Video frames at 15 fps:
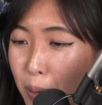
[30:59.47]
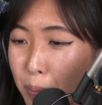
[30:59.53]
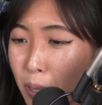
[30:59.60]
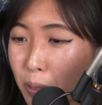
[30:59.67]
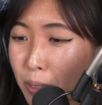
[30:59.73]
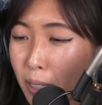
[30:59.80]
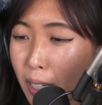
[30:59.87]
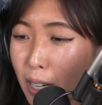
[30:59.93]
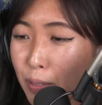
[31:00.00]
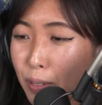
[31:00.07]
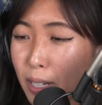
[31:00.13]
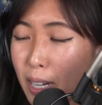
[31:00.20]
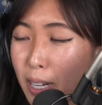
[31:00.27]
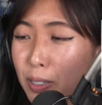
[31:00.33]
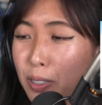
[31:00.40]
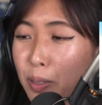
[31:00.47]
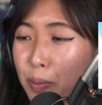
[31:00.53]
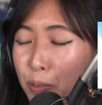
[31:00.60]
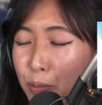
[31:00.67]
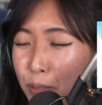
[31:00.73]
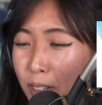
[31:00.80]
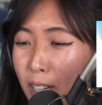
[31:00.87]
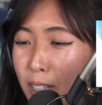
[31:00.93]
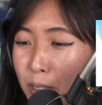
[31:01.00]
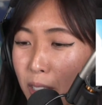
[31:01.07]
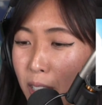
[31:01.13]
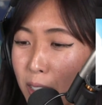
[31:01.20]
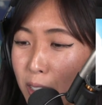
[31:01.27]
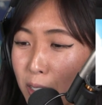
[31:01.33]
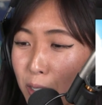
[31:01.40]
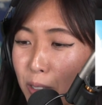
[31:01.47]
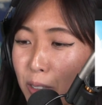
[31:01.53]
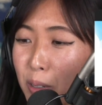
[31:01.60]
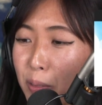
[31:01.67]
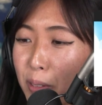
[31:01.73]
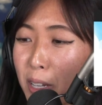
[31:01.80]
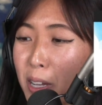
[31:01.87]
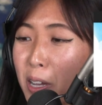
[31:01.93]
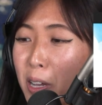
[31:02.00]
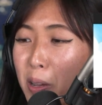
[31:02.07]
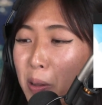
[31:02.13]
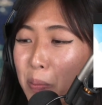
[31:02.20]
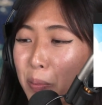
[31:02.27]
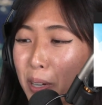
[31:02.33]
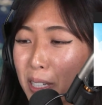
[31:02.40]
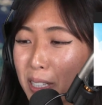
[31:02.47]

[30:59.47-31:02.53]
posts like every day or something for past 10 years or something. But